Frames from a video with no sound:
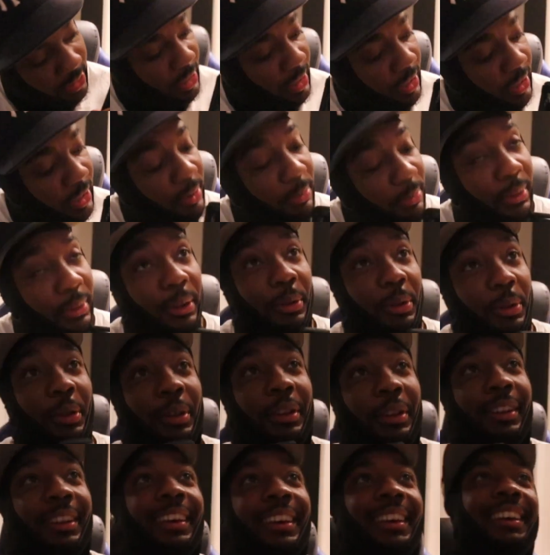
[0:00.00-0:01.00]
Man,
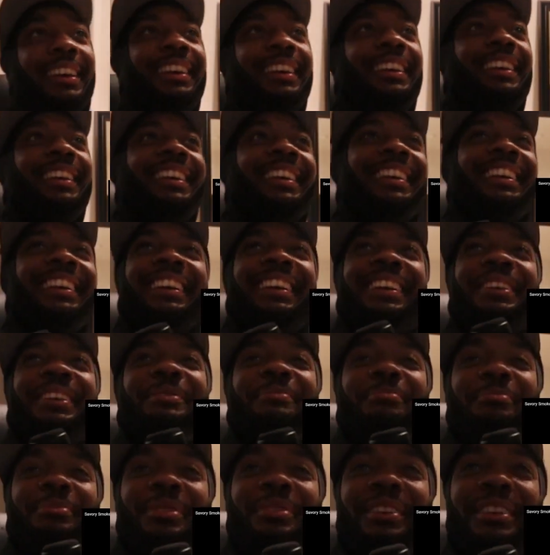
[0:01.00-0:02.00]

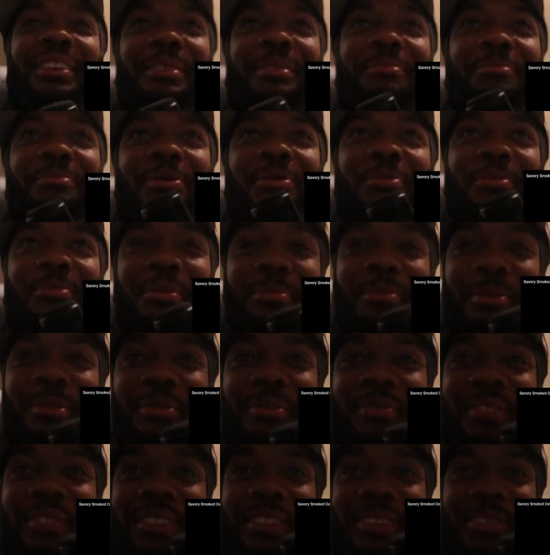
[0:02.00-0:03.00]
bro, I'm on my
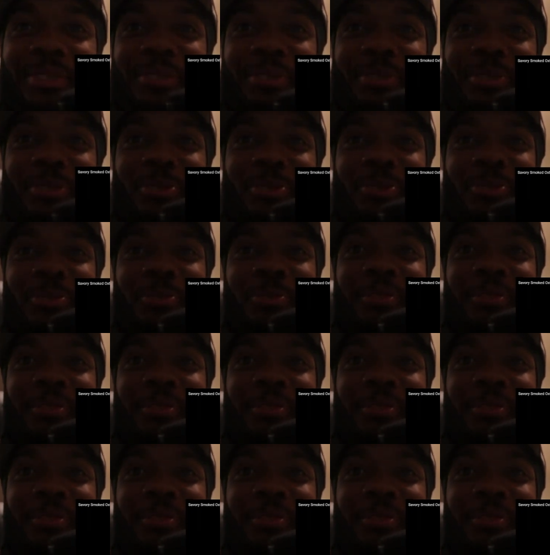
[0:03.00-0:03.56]
motherfucking YouTube.